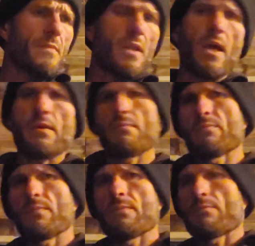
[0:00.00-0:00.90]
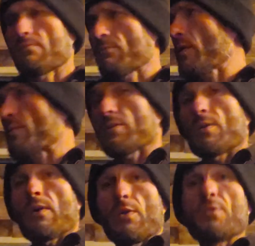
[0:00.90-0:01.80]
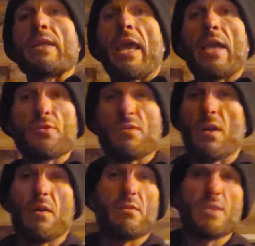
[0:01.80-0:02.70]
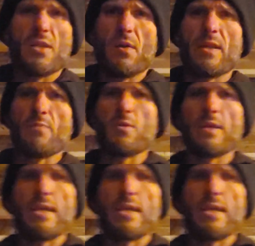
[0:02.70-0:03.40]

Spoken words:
All right, really was using angel cards. You know, I didn't really